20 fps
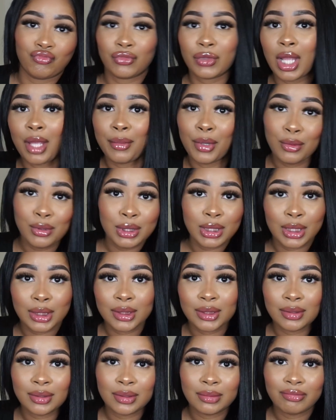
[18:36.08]
and post it
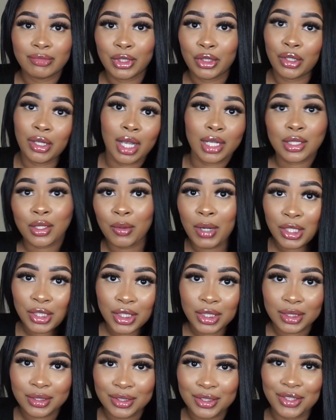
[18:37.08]
and you guys can watch
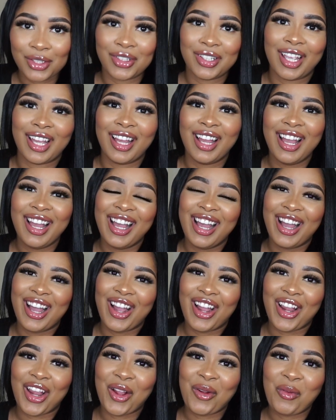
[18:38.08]
it. So yeah,
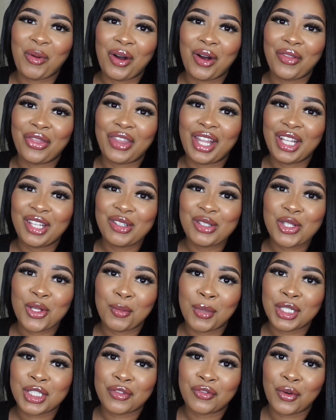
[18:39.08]
all right, well, thank you so
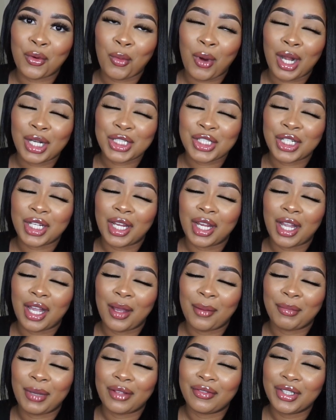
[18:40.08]
much for watching
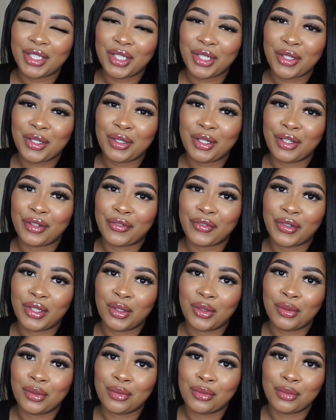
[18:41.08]
my video. If
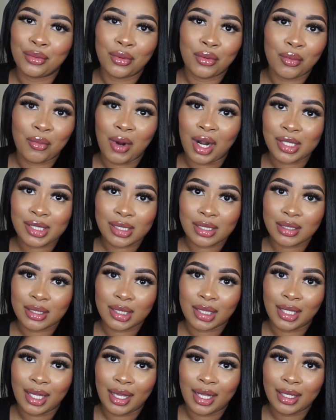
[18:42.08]
you watched it to
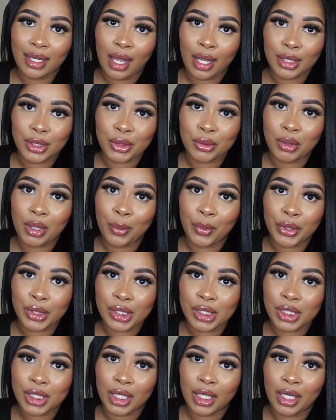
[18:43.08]
the end, I do
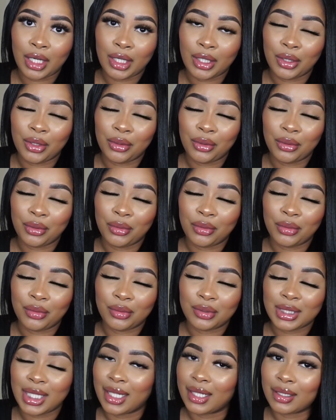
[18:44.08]
appreciate you
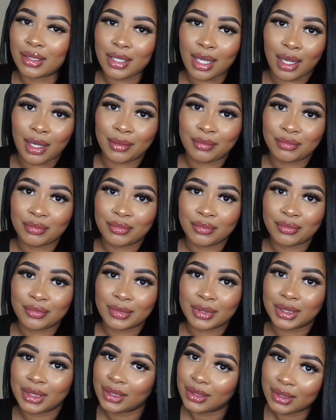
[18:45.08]
taking the time
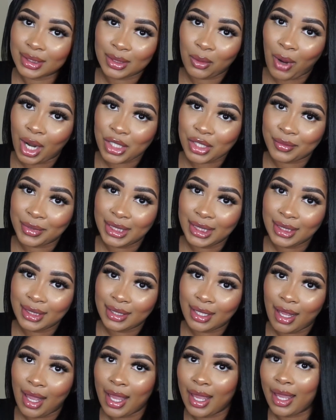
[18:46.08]
to watch me
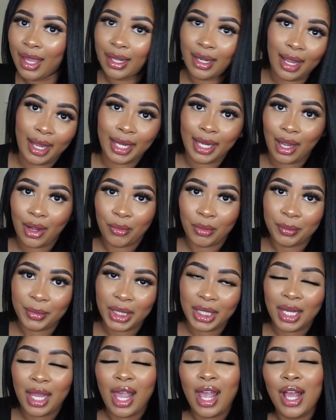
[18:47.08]
and hang out with
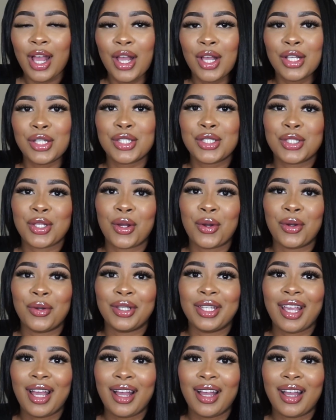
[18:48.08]
me. So
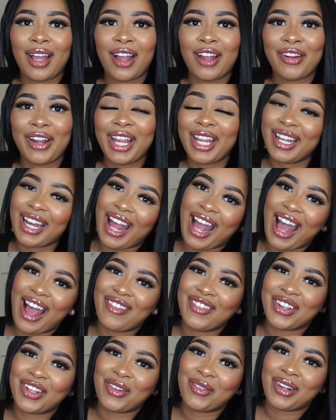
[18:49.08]
yeah, all right,
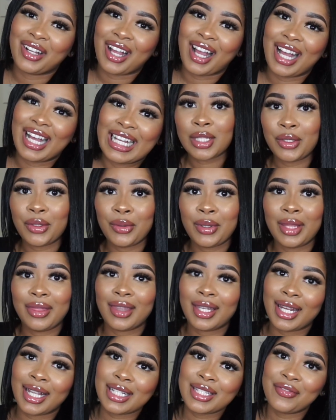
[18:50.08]
have a good one, guys. See you in
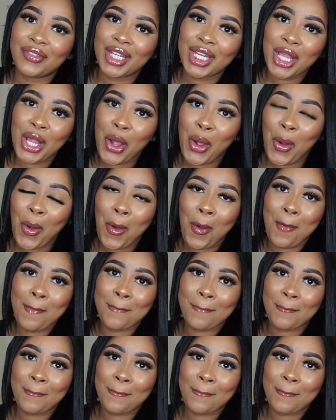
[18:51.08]
the next video.